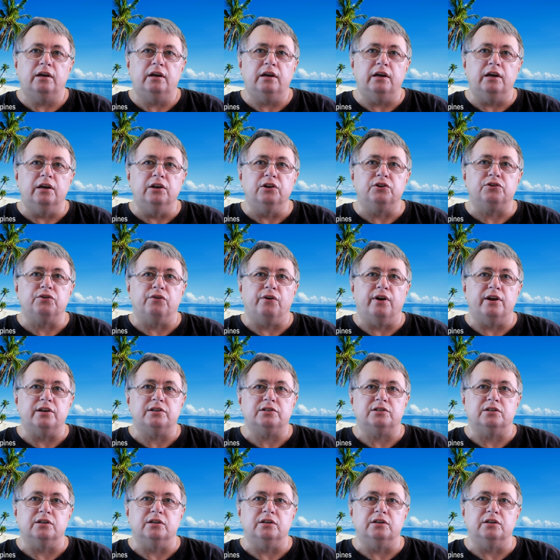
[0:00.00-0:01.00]

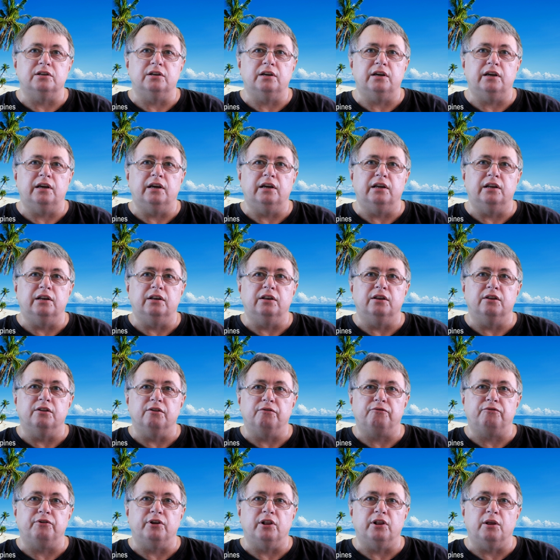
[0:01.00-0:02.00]
interested in
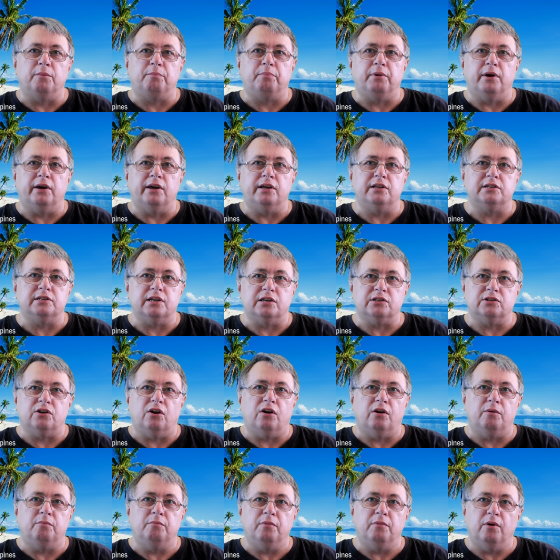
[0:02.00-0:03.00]
the Philippines as
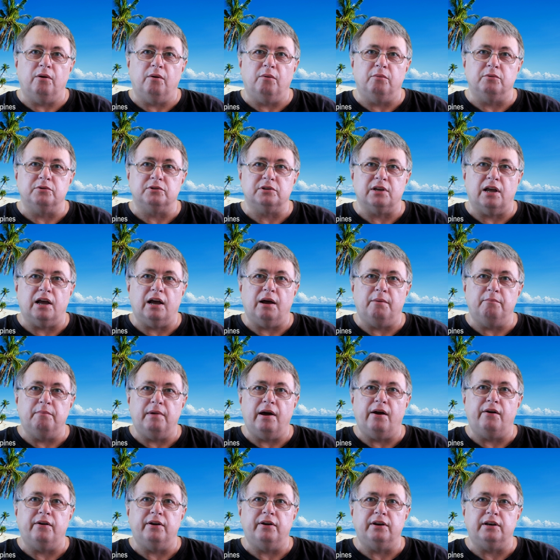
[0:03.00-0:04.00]
I was
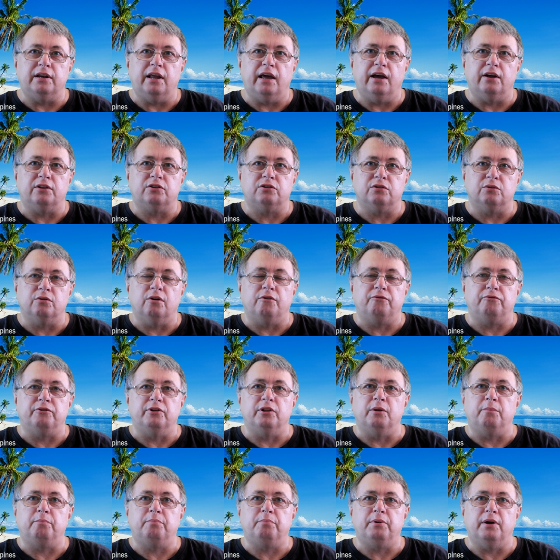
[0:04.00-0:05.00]
married now to a
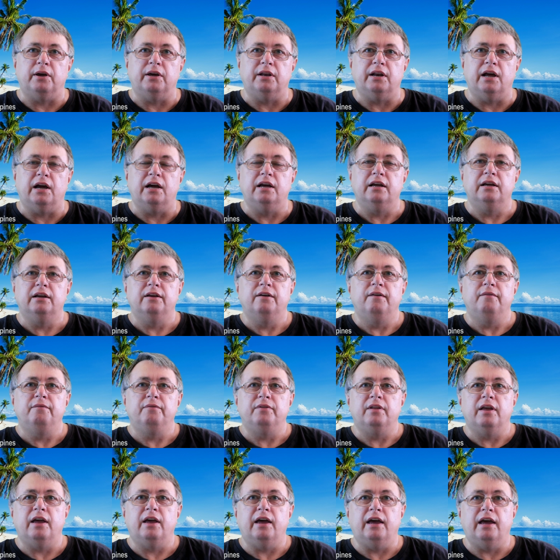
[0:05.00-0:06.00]
Filipina.
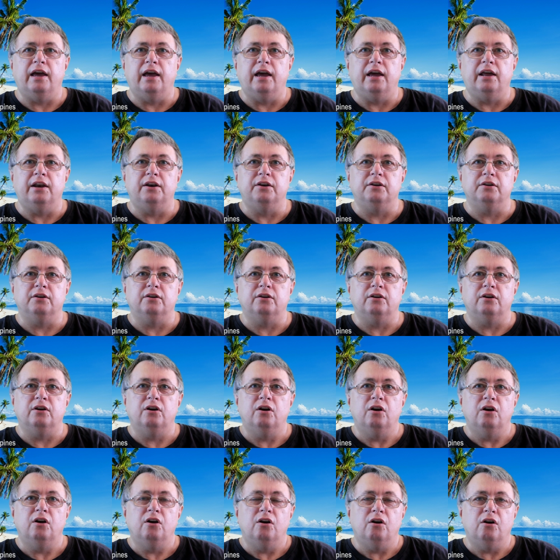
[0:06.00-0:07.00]
And
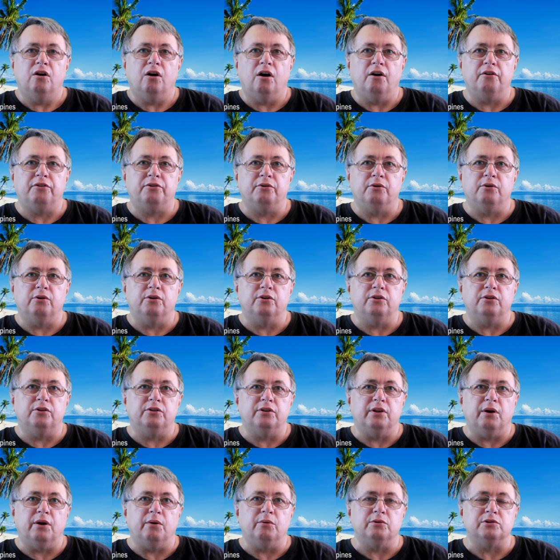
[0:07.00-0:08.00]
I
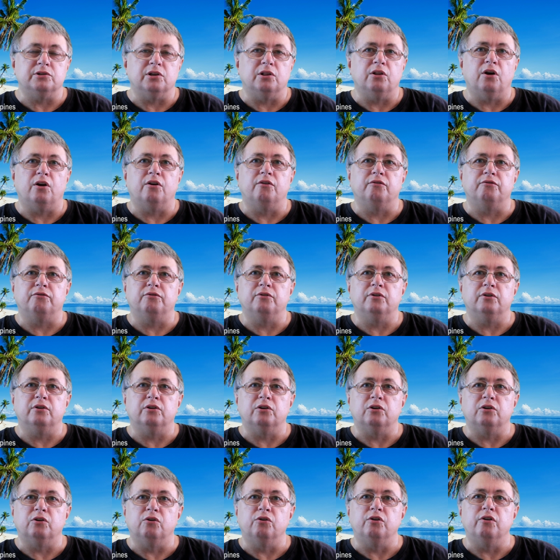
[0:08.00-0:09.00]
thought there was a lot of
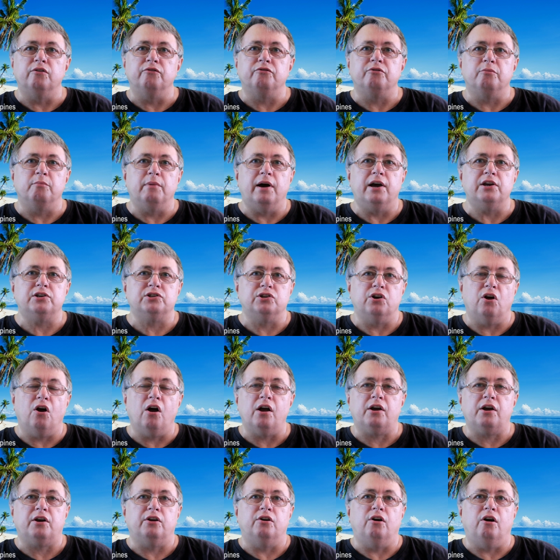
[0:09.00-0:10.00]
good information
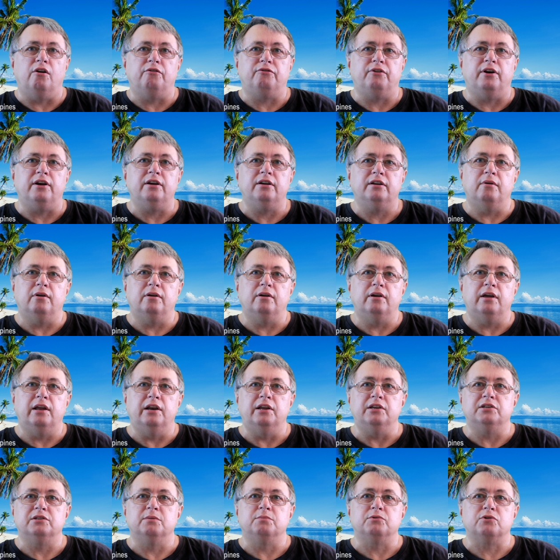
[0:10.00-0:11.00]
I can offer
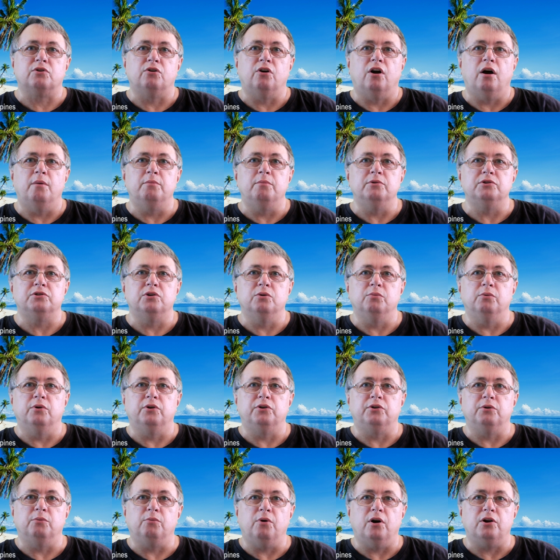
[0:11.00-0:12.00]
any subscribers who
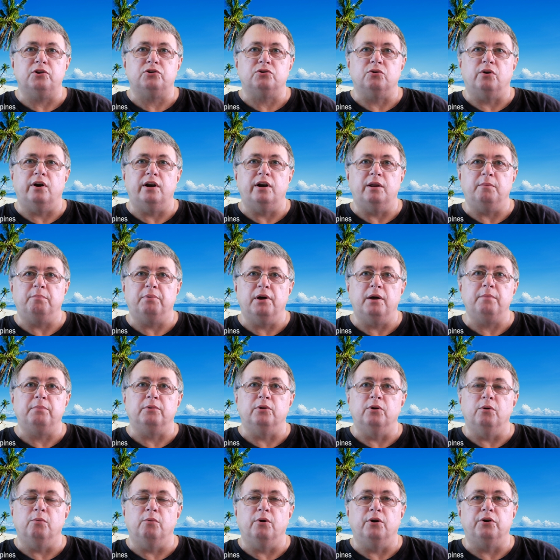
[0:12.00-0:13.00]
wanted to watch, or any
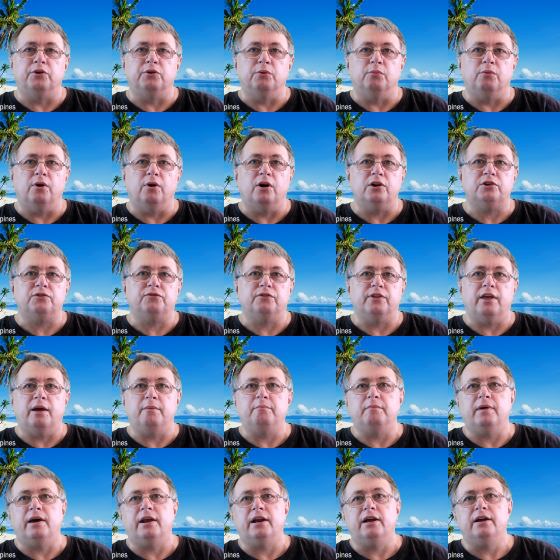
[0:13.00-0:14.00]
people who wanted to watch for
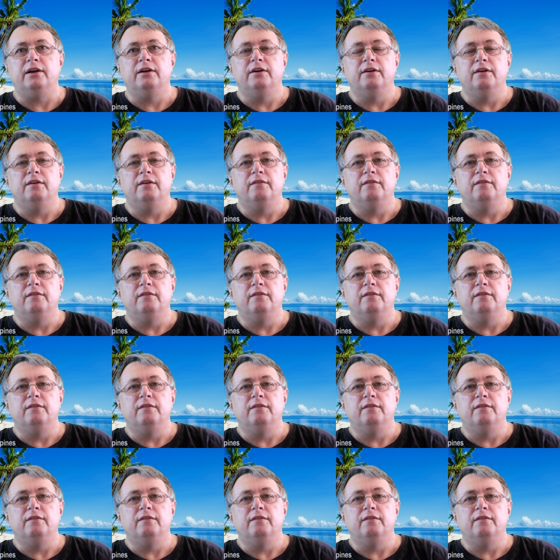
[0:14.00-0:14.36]
that matter.